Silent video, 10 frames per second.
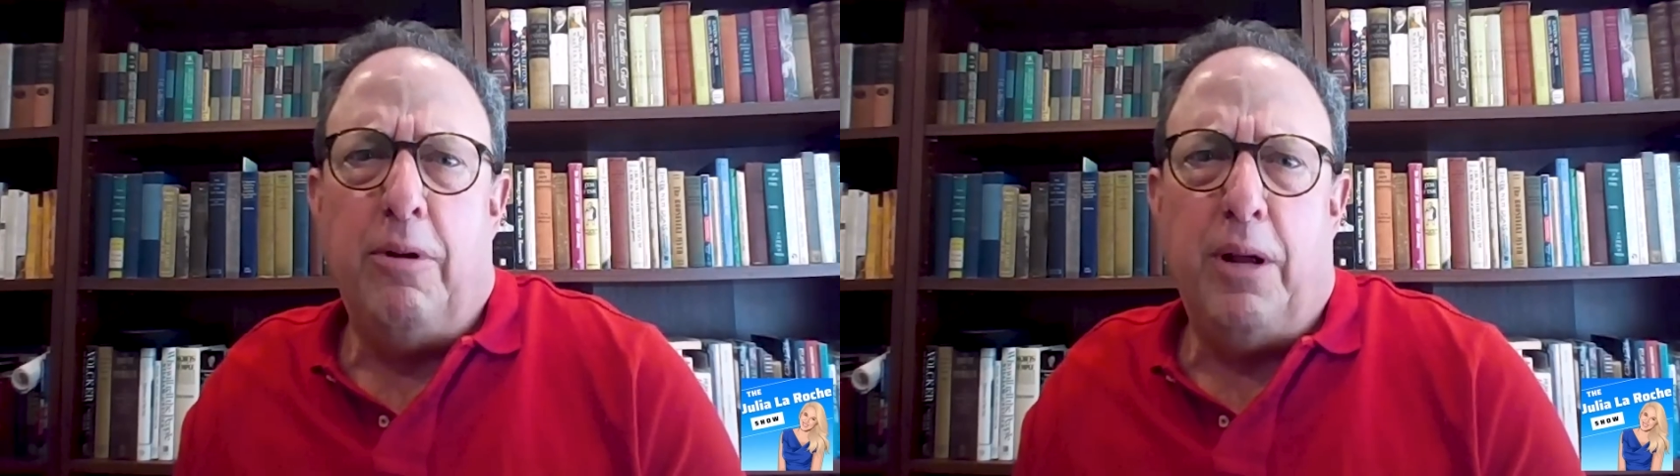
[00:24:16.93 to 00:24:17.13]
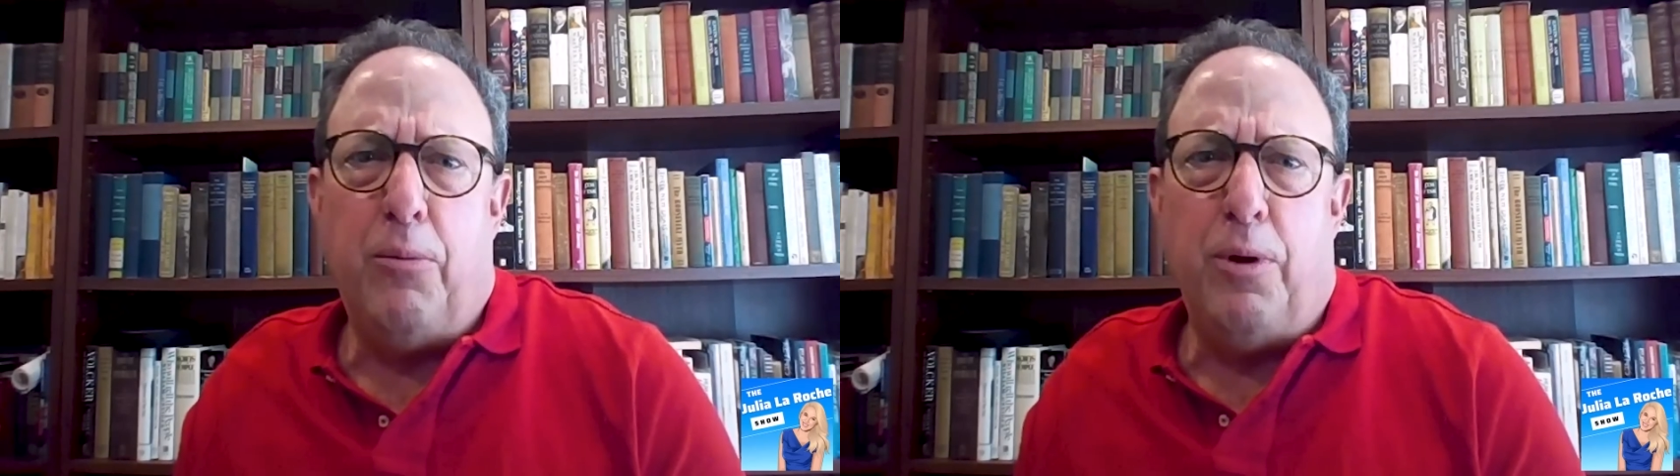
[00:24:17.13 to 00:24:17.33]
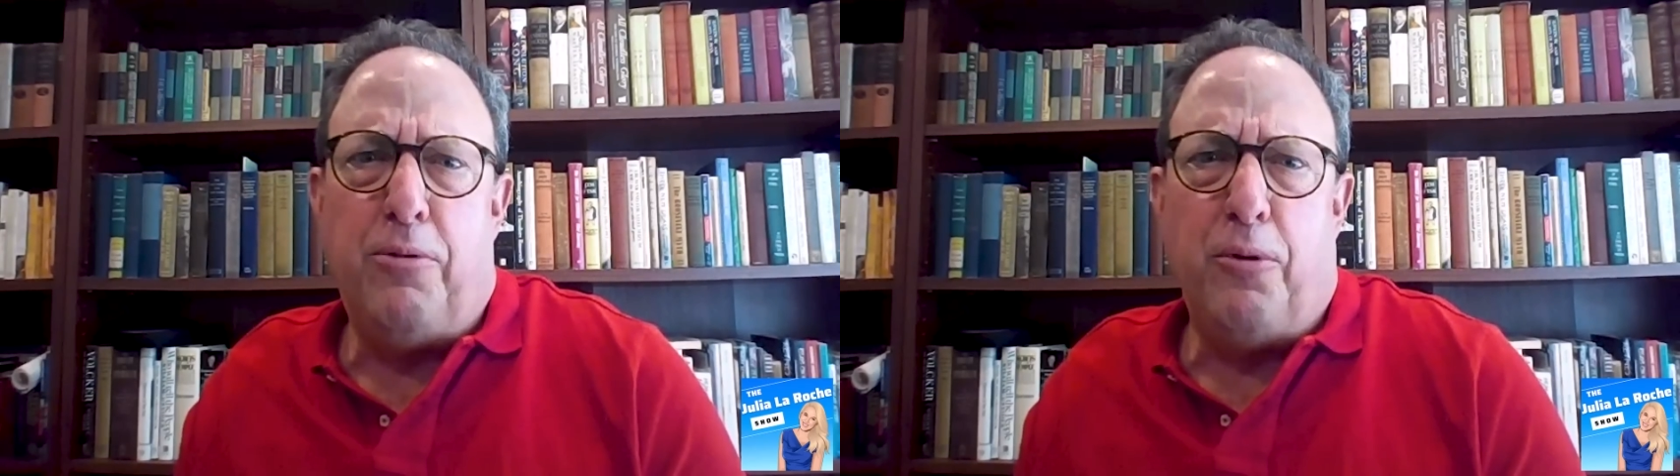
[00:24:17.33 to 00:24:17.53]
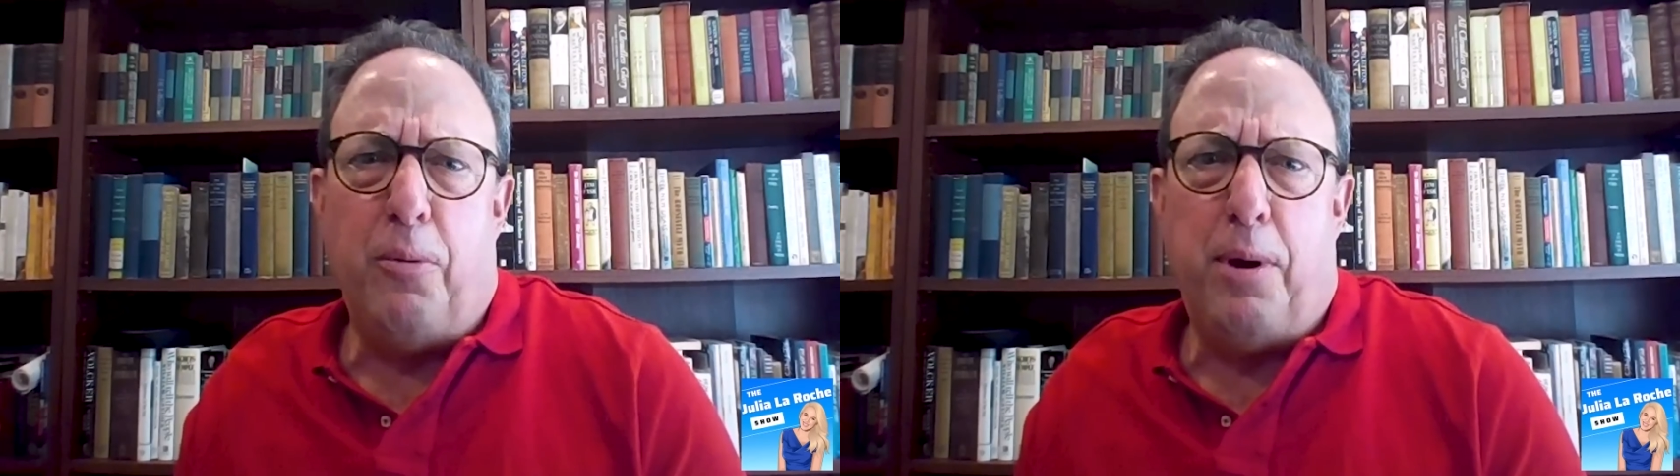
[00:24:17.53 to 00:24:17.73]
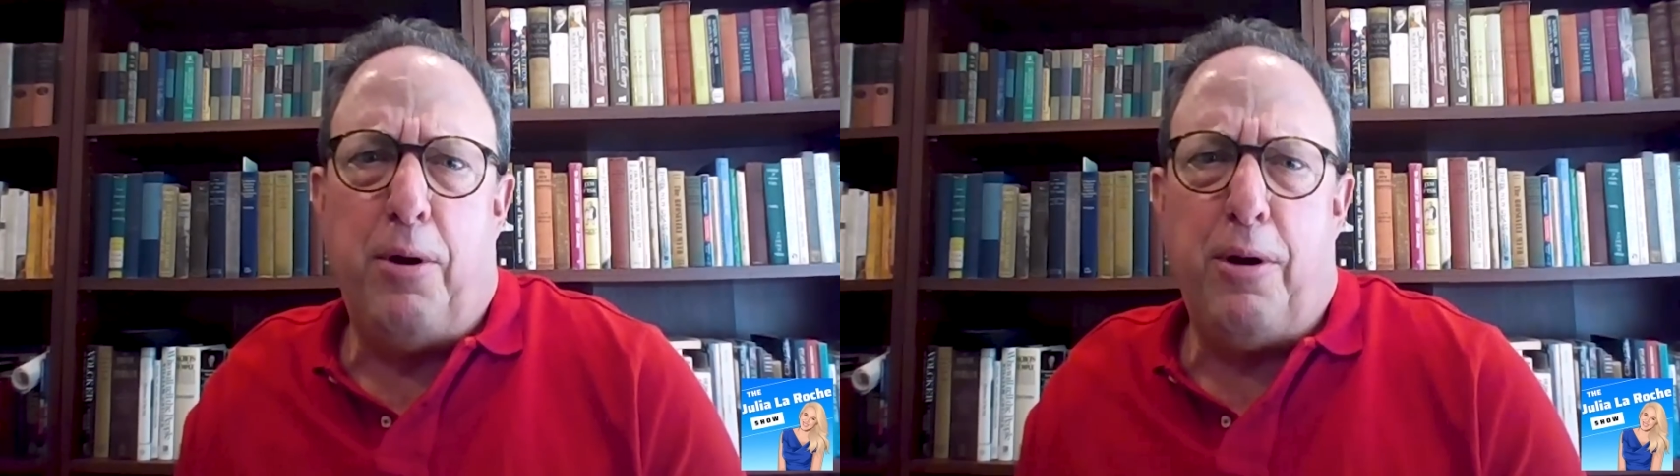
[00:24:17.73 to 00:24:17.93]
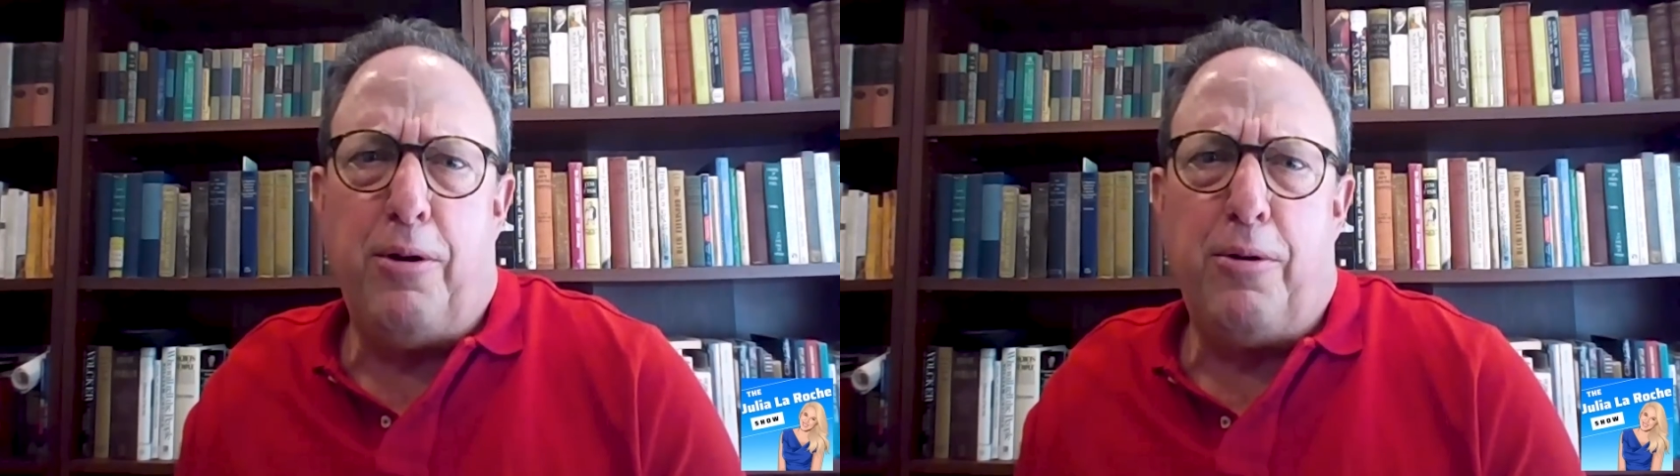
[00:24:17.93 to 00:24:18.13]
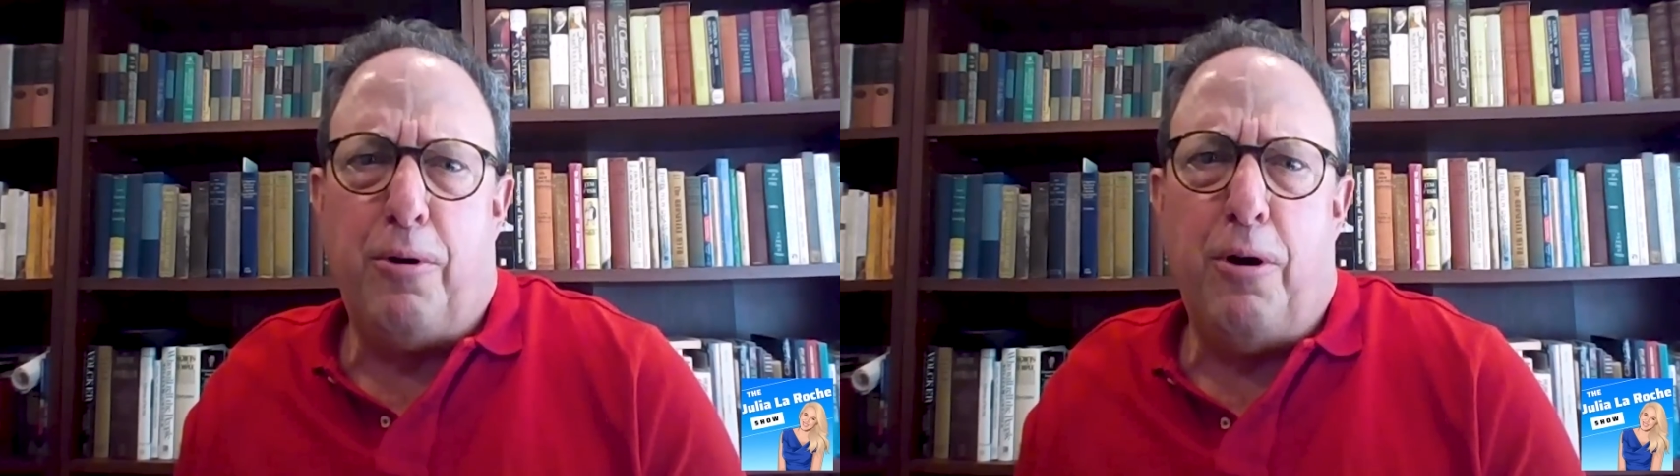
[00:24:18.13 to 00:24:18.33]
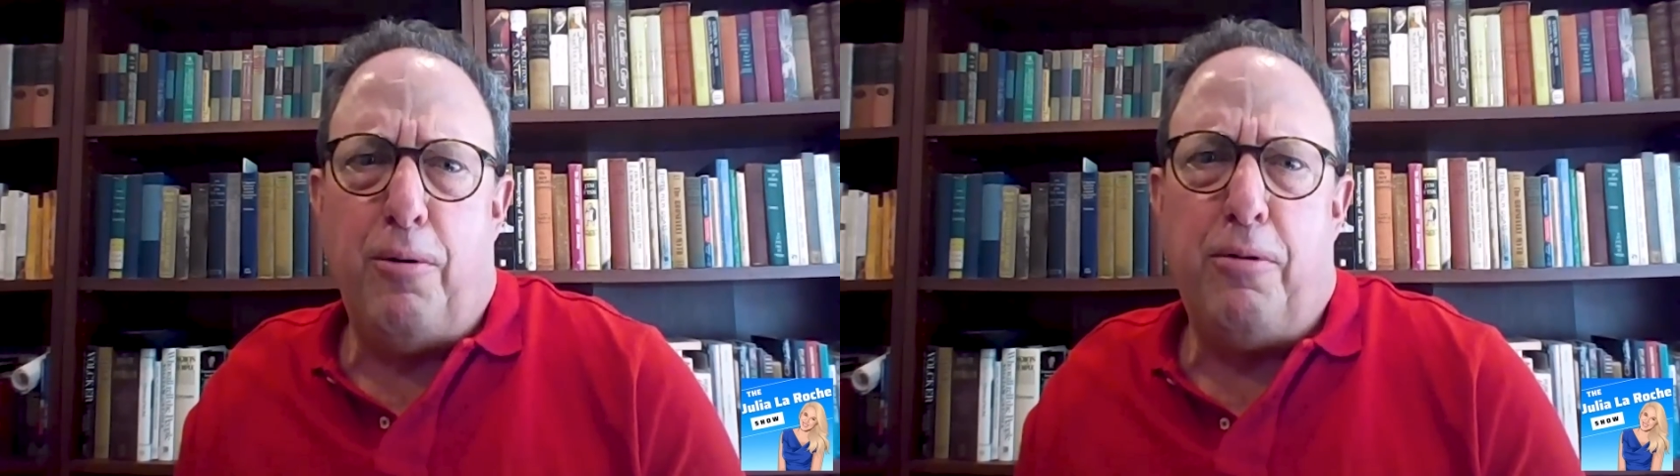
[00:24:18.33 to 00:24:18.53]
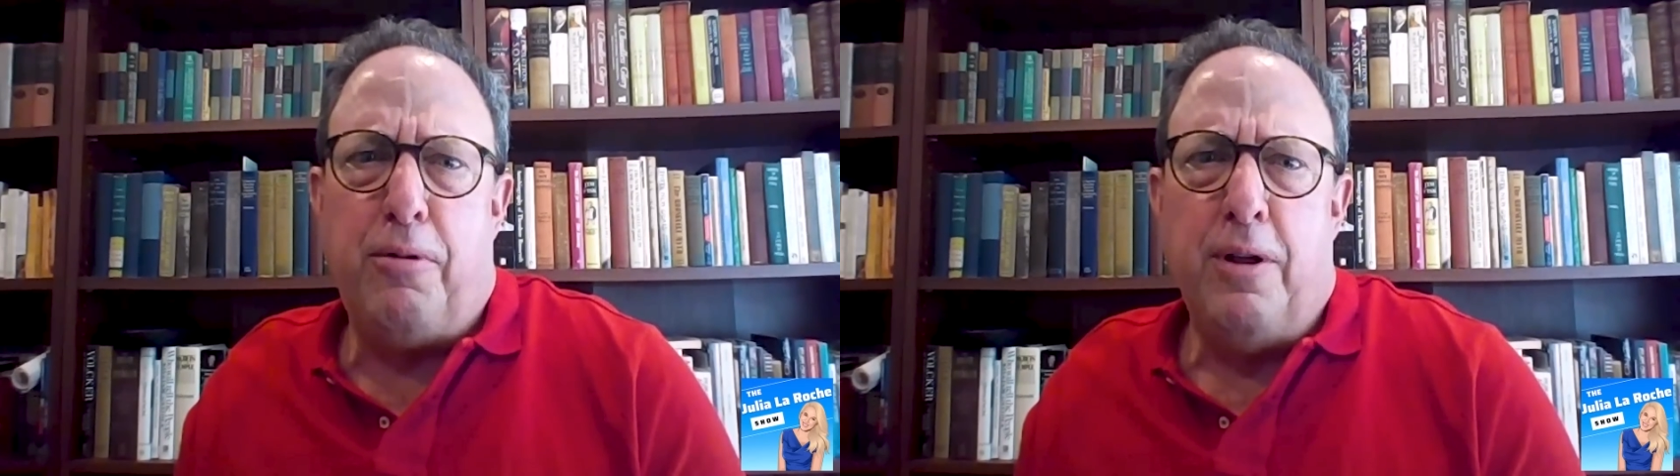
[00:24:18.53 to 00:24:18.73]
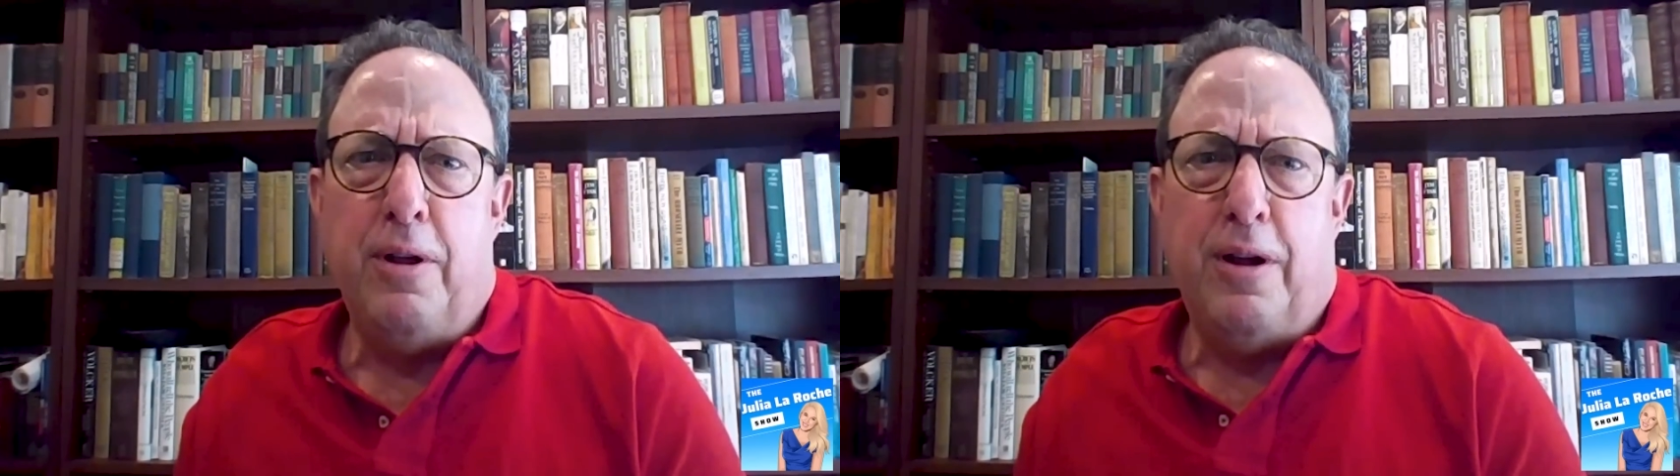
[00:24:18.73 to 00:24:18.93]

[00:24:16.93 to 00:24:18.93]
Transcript: It went through a period of growth